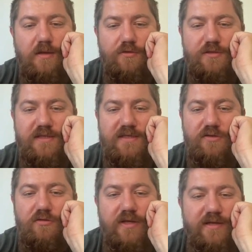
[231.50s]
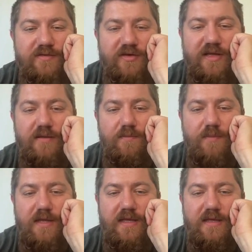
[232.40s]
You see there's only three
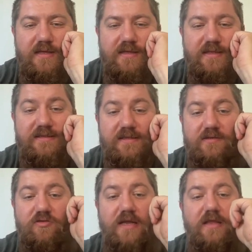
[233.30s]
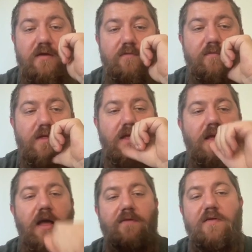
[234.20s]
being listed right now.
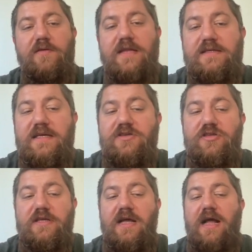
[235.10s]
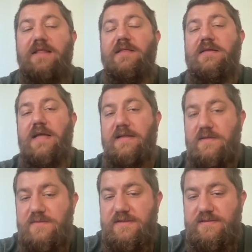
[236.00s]
However, there is actually one hundred
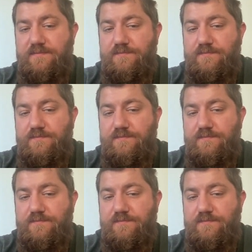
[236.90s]
items.